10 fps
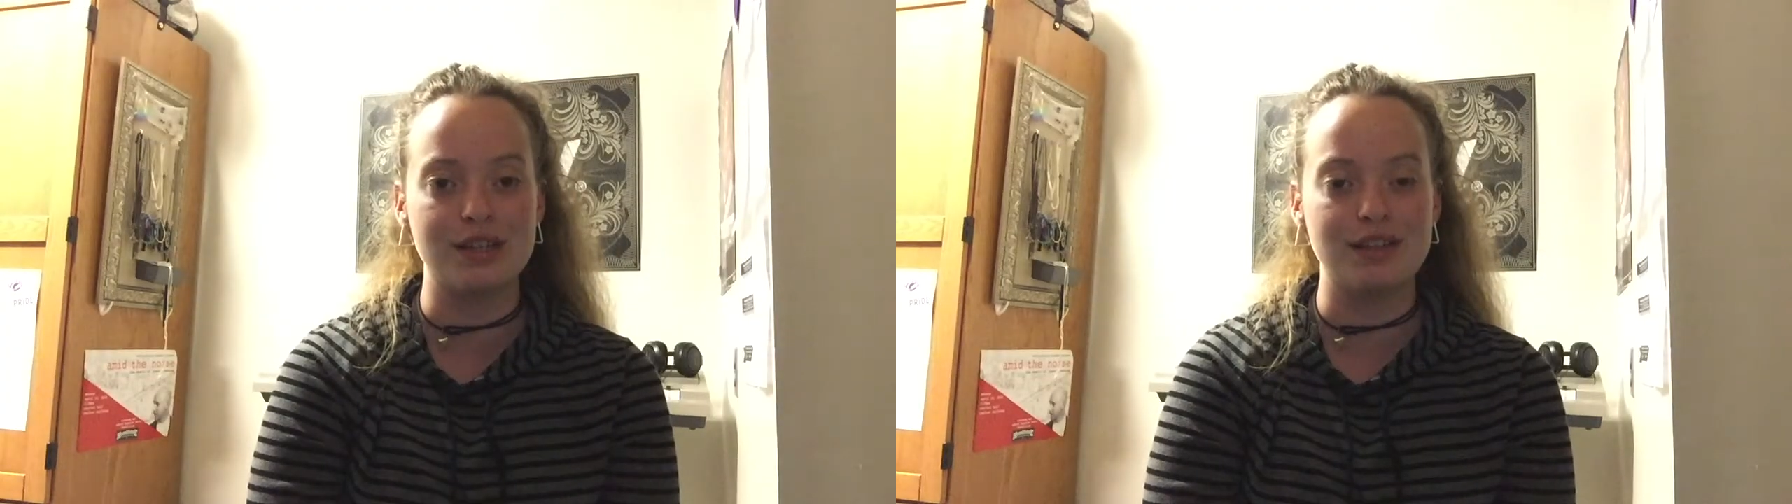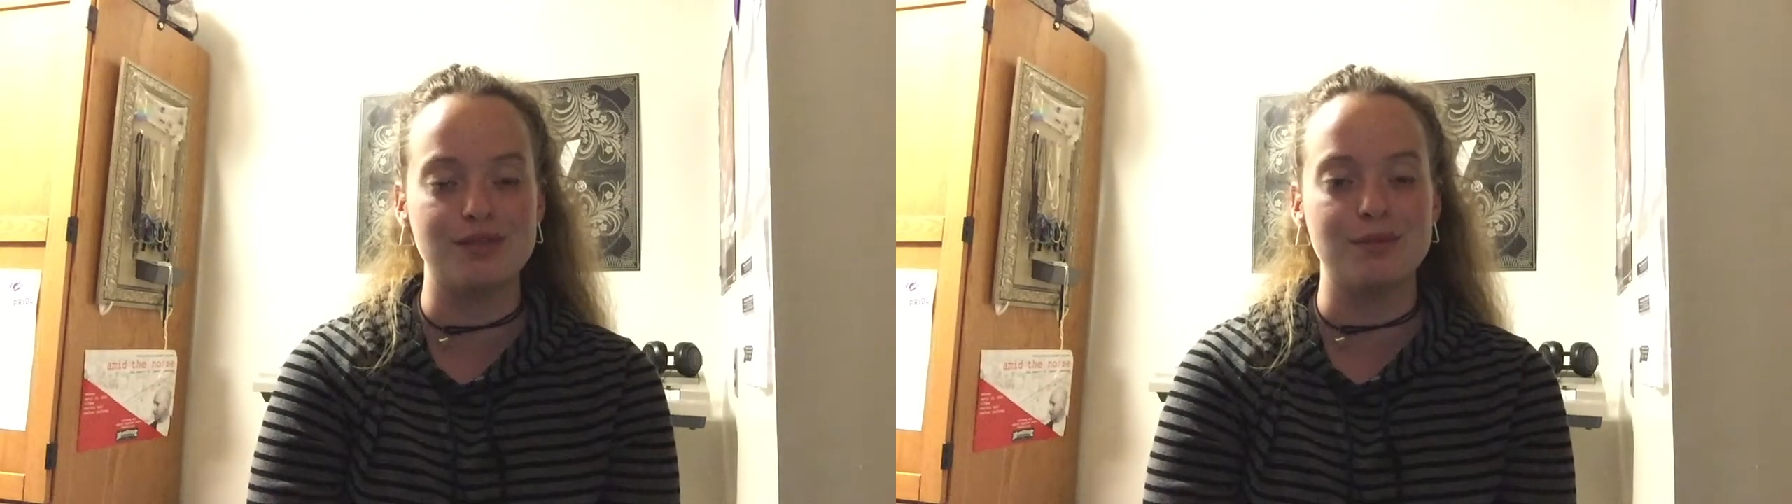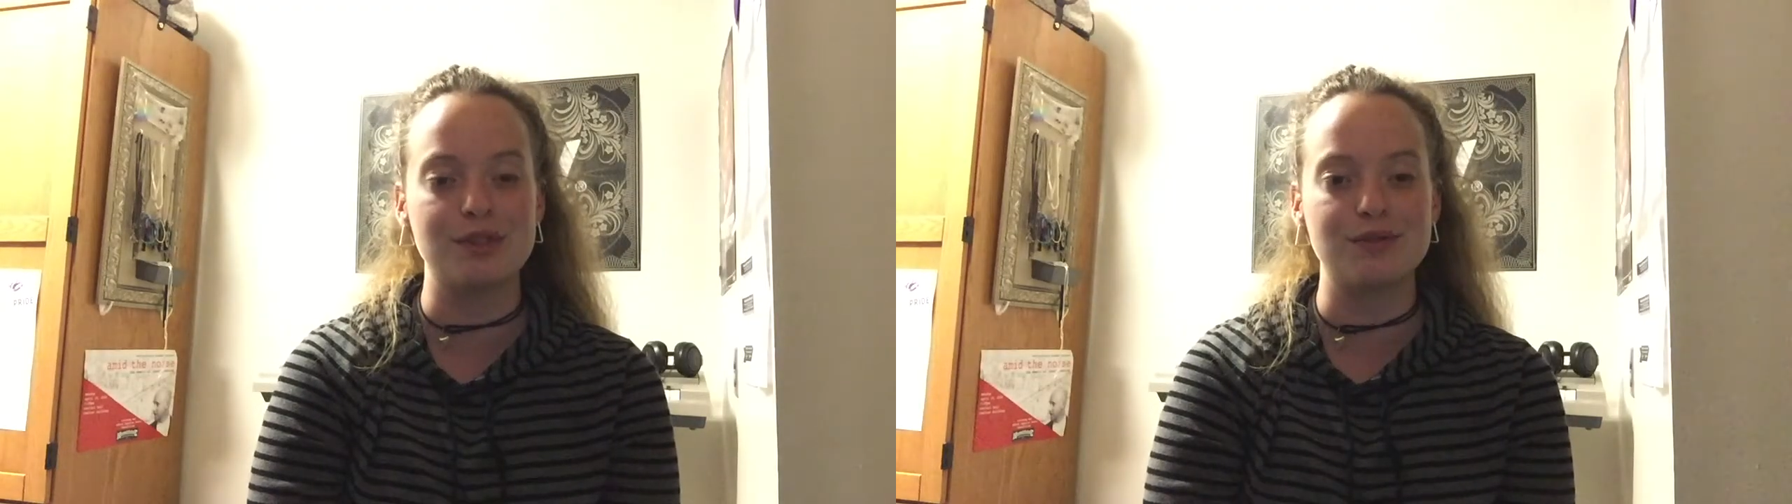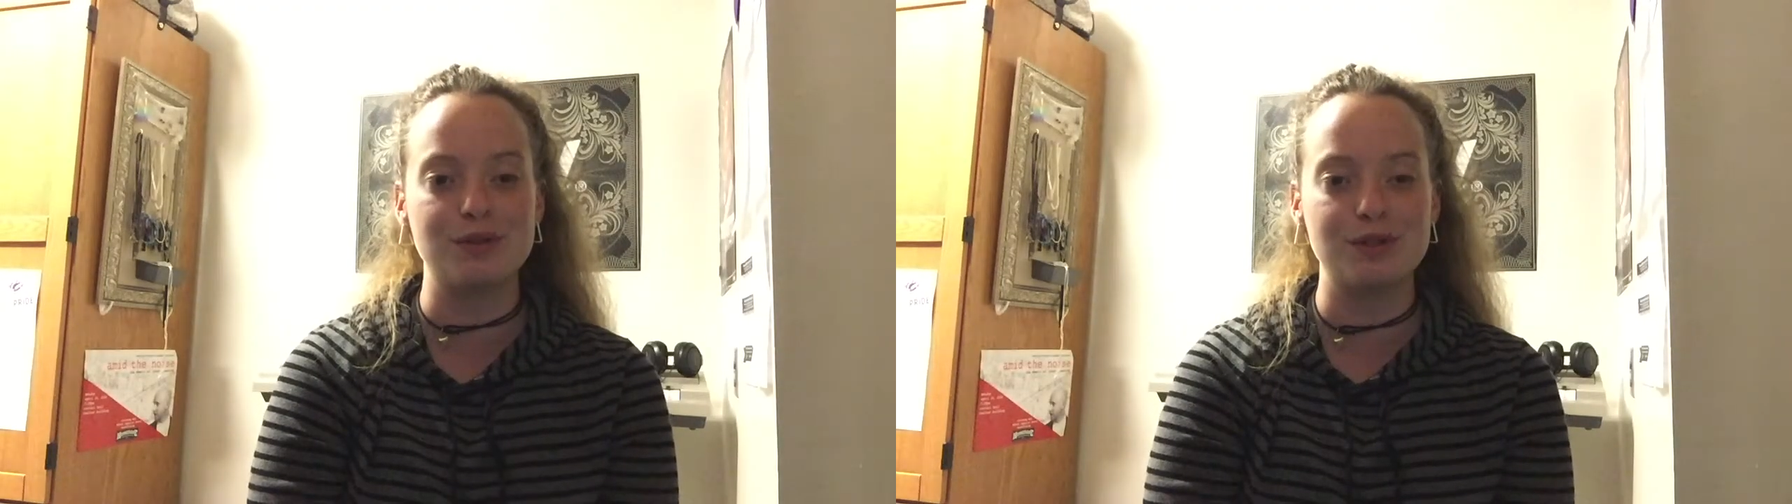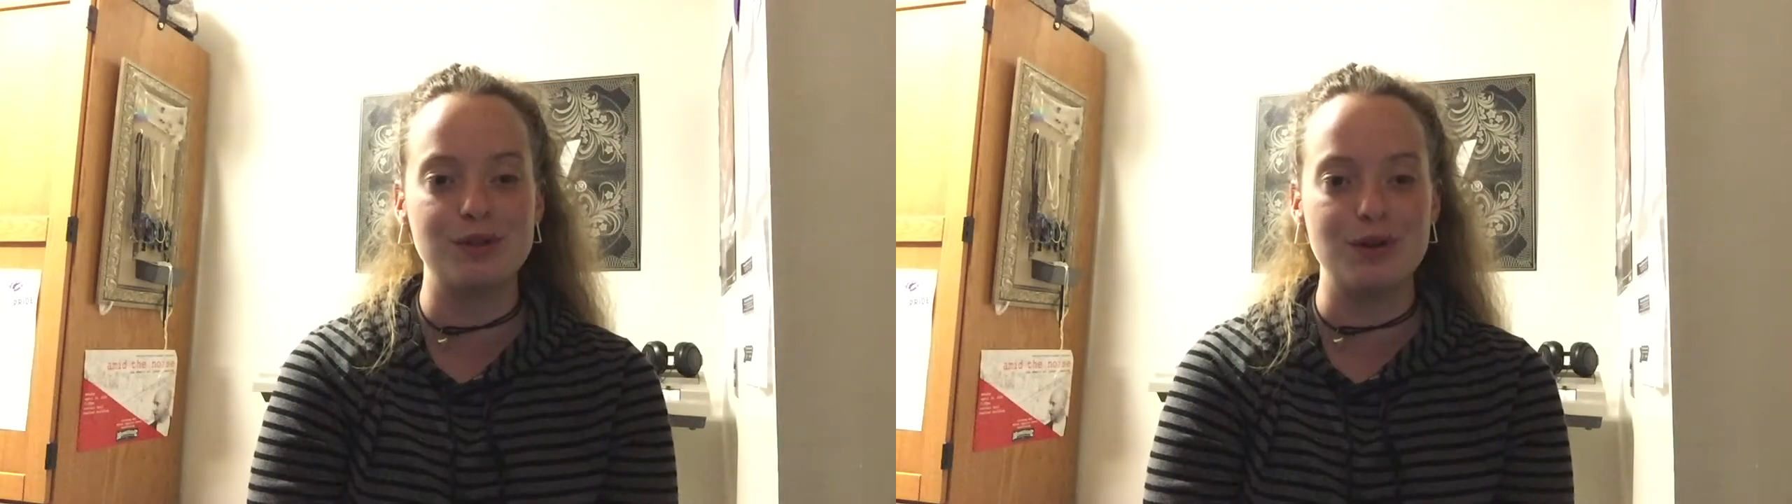instruments for
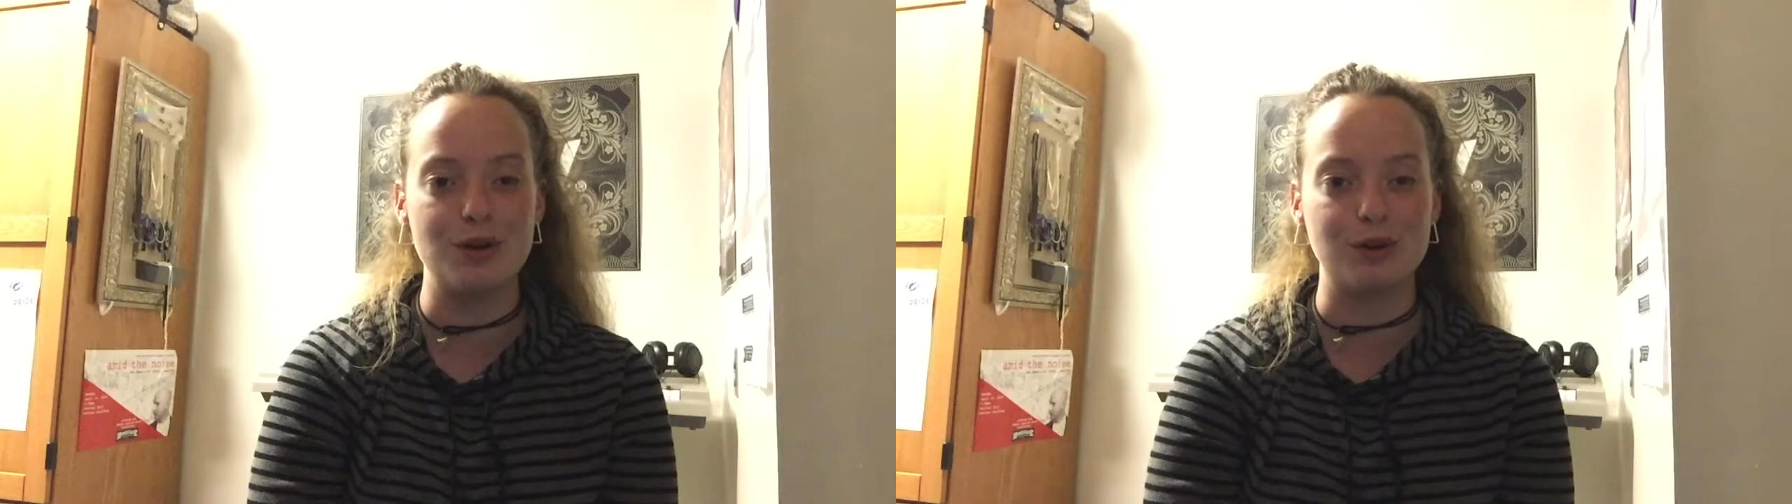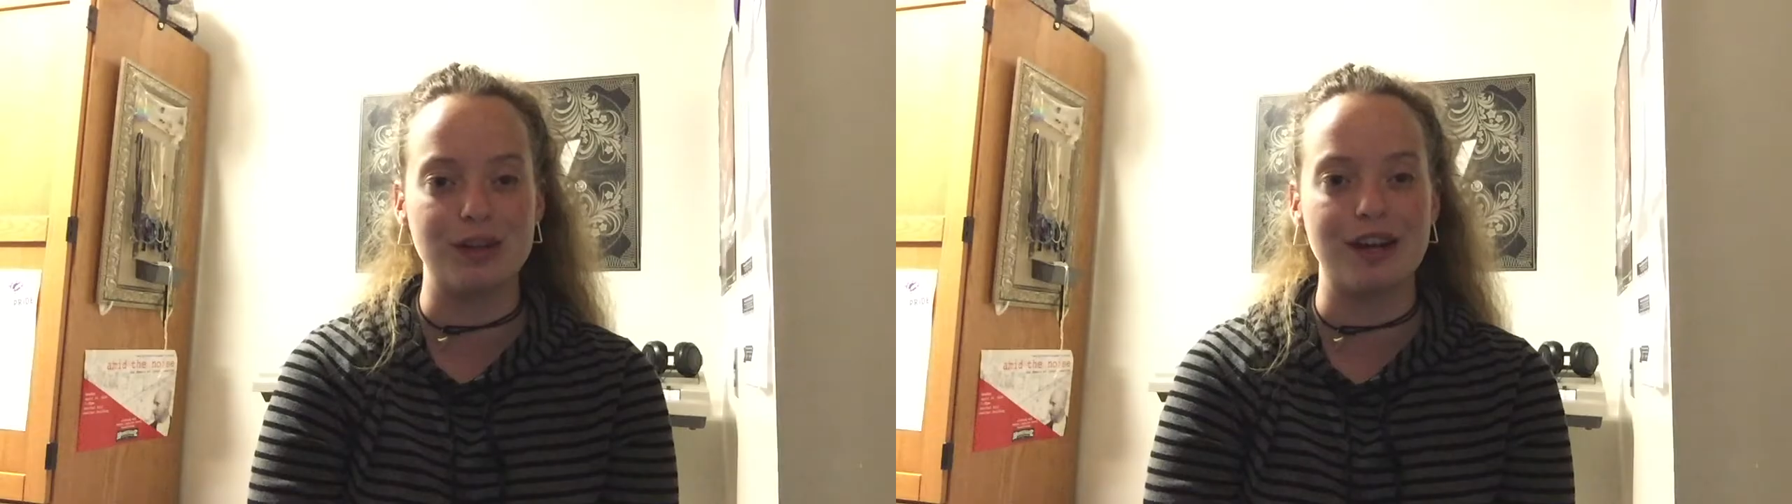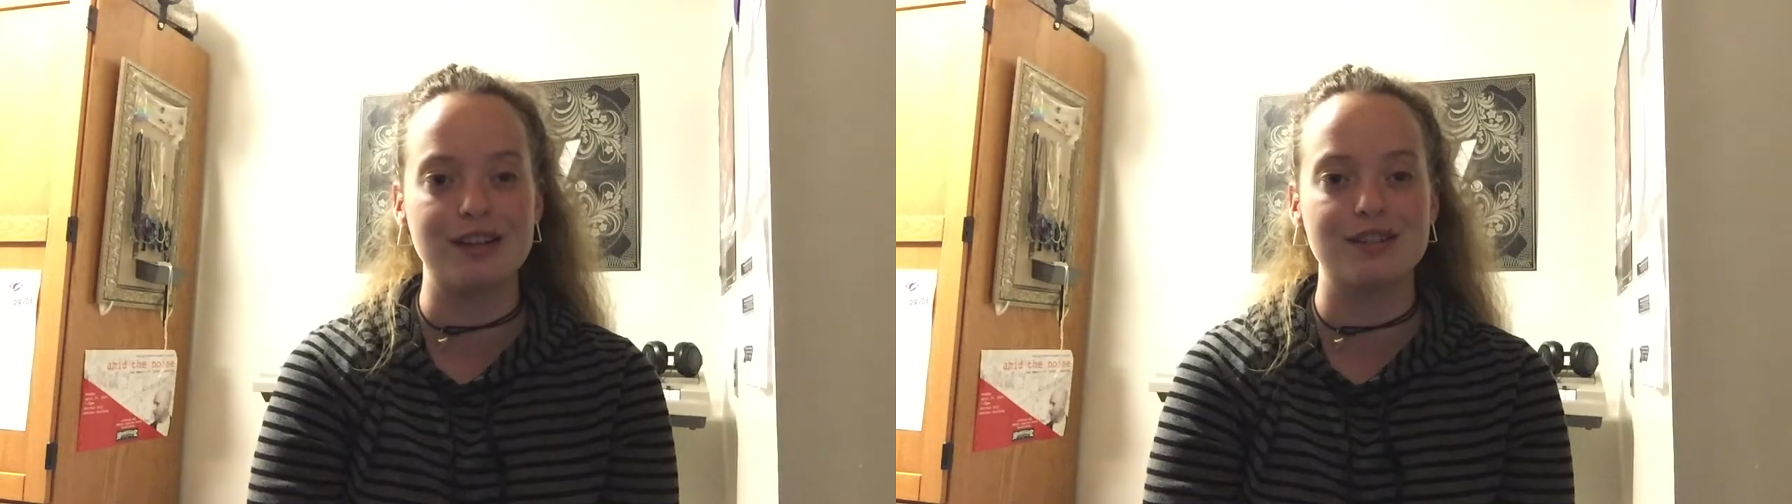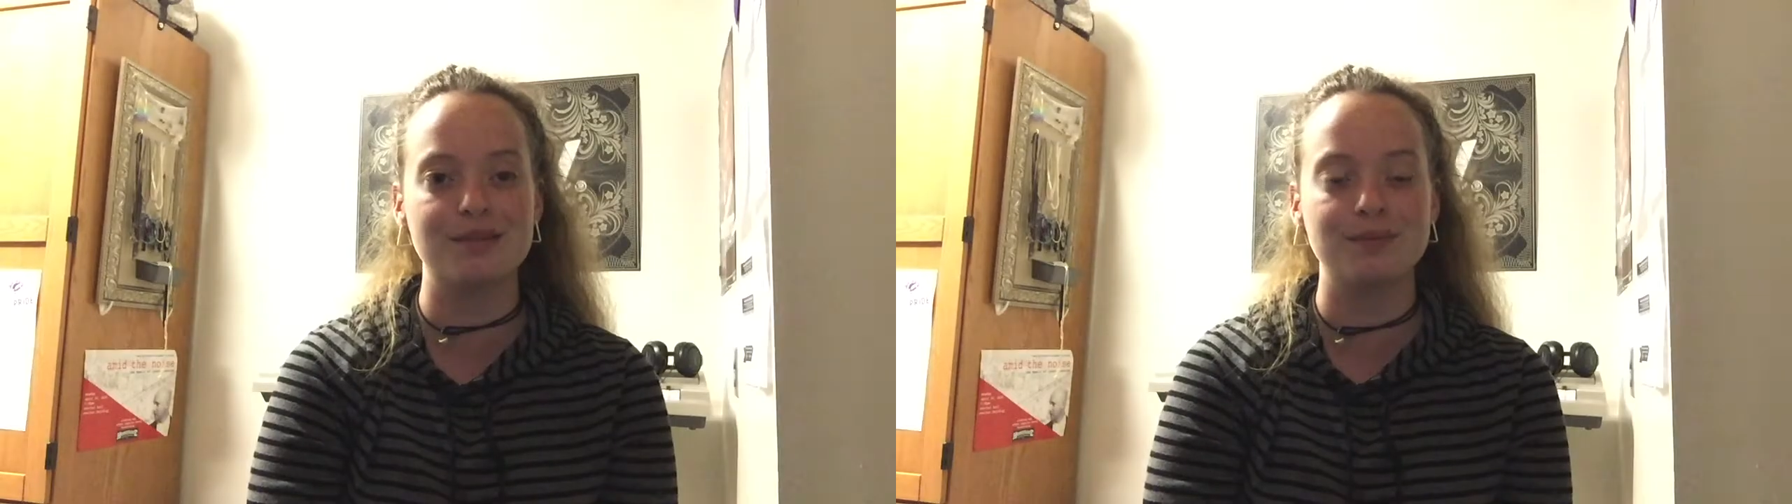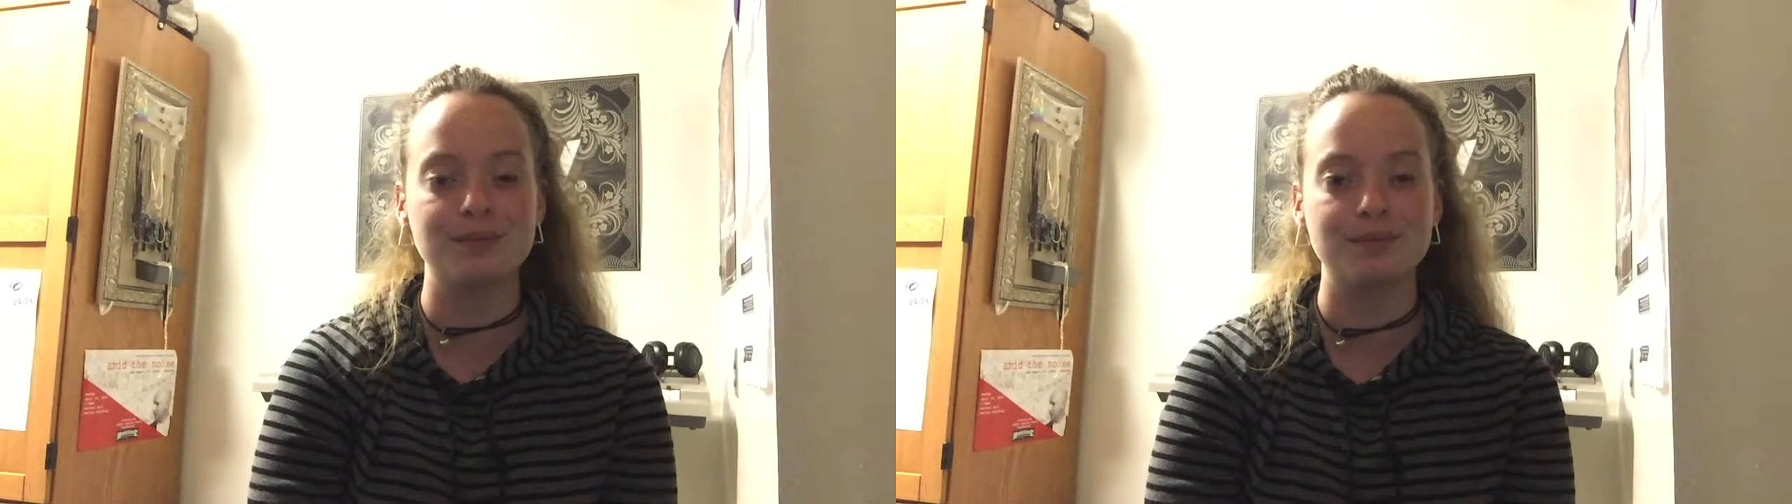studio class.